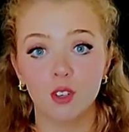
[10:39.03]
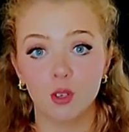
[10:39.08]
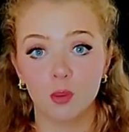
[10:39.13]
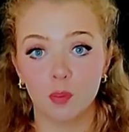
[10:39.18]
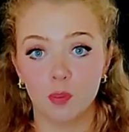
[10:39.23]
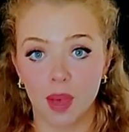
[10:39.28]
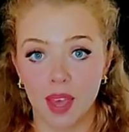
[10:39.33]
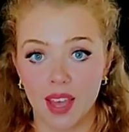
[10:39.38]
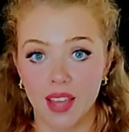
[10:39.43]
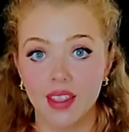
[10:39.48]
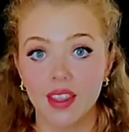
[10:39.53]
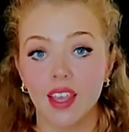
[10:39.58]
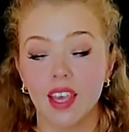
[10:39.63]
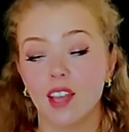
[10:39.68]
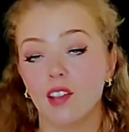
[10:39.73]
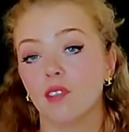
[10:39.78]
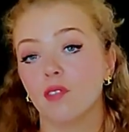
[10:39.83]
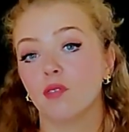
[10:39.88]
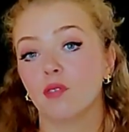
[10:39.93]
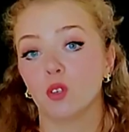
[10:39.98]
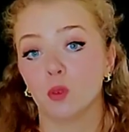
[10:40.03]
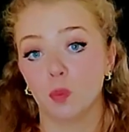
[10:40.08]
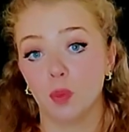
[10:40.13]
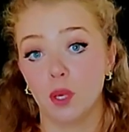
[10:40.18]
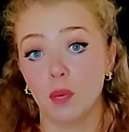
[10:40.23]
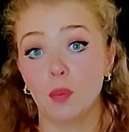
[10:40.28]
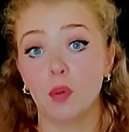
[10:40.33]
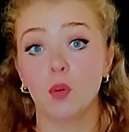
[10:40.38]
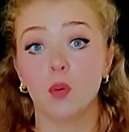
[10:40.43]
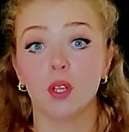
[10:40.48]
men and for
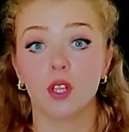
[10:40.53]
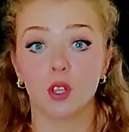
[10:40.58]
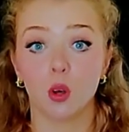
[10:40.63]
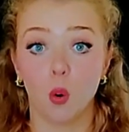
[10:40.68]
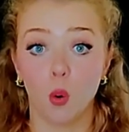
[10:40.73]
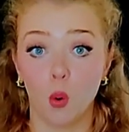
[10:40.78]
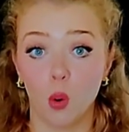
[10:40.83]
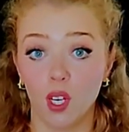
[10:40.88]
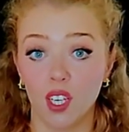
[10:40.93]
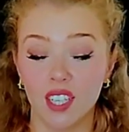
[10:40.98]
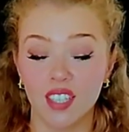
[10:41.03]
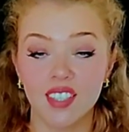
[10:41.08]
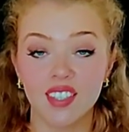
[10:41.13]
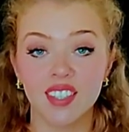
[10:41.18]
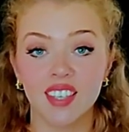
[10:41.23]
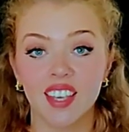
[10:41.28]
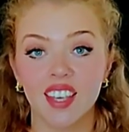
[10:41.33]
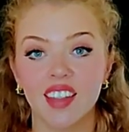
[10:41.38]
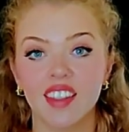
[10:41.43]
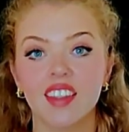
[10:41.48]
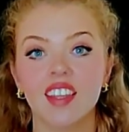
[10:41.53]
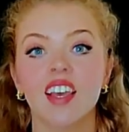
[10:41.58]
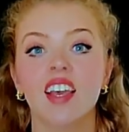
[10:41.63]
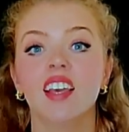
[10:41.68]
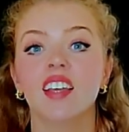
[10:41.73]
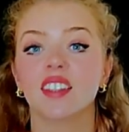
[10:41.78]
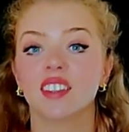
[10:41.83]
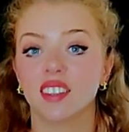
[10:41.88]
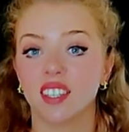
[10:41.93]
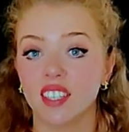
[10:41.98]
people with oily skin,
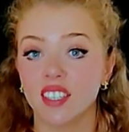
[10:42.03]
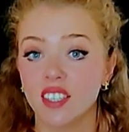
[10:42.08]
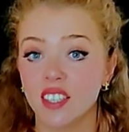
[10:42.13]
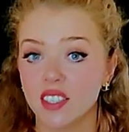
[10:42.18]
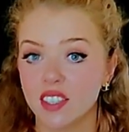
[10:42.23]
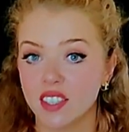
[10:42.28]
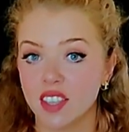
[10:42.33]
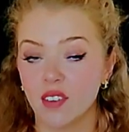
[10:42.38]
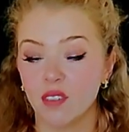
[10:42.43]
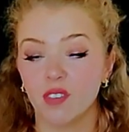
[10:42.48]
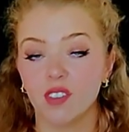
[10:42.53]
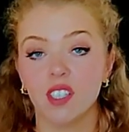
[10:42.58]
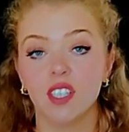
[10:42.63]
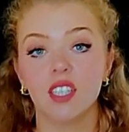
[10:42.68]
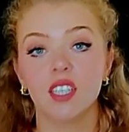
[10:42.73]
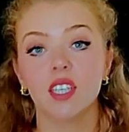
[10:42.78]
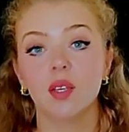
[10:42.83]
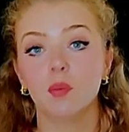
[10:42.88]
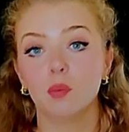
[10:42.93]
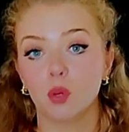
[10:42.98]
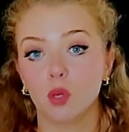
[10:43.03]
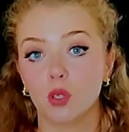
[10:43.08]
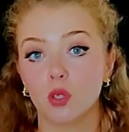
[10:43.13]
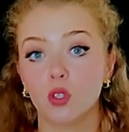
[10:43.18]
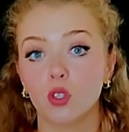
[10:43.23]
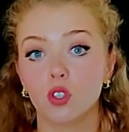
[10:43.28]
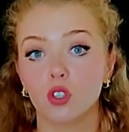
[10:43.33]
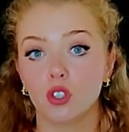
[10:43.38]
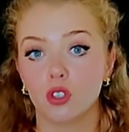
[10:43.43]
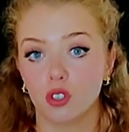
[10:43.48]
this is definitely a product
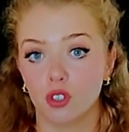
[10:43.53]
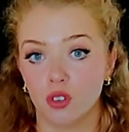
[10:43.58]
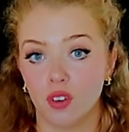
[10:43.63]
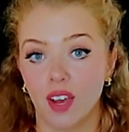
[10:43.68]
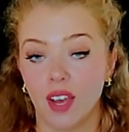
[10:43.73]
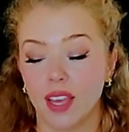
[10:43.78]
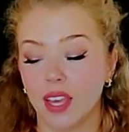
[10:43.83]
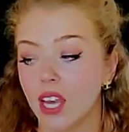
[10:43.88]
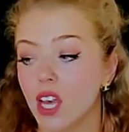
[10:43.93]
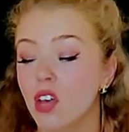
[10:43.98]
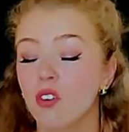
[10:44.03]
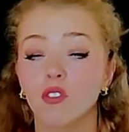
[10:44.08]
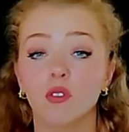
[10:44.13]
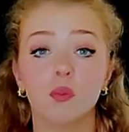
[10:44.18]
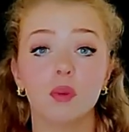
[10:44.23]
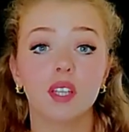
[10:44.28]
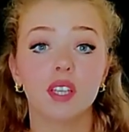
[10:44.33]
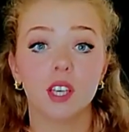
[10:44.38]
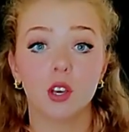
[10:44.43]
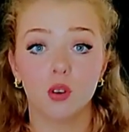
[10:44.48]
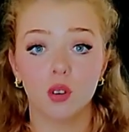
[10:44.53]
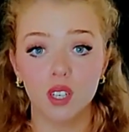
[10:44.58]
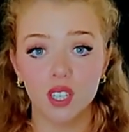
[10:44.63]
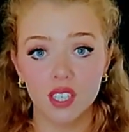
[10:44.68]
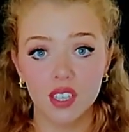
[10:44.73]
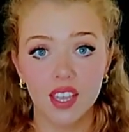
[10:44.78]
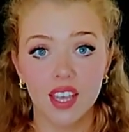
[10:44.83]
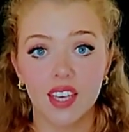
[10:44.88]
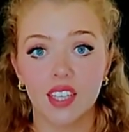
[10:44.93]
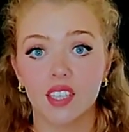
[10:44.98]
to try. For me, the only
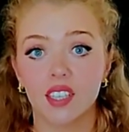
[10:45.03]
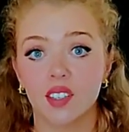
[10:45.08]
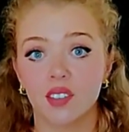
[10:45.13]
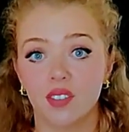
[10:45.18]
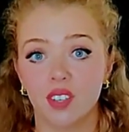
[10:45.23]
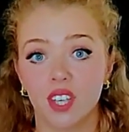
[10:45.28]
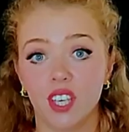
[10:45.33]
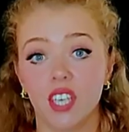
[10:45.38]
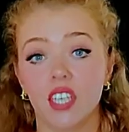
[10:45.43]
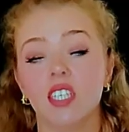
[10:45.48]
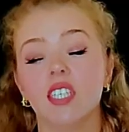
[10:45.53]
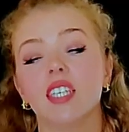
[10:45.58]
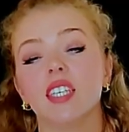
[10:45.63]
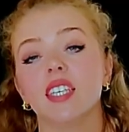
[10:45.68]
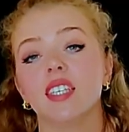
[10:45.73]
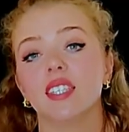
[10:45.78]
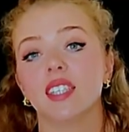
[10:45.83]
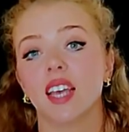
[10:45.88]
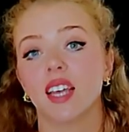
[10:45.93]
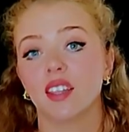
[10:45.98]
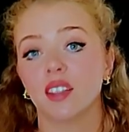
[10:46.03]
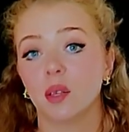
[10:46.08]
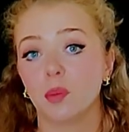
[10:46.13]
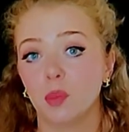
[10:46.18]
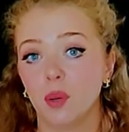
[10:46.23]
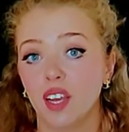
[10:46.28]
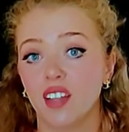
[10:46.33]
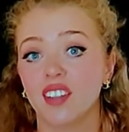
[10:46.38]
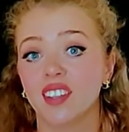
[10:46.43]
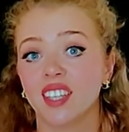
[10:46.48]
negative here is that the
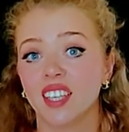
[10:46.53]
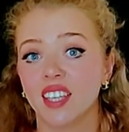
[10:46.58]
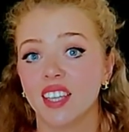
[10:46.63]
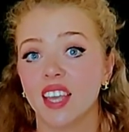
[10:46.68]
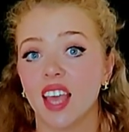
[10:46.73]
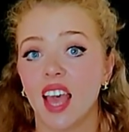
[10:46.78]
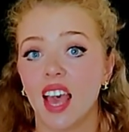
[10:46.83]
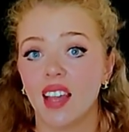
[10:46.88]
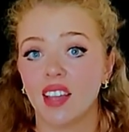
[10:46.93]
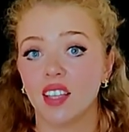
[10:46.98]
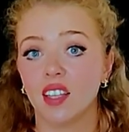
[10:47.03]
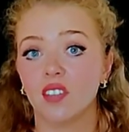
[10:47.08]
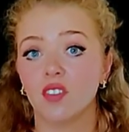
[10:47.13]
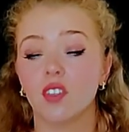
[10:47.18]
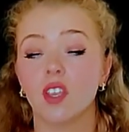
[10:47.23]
brand did added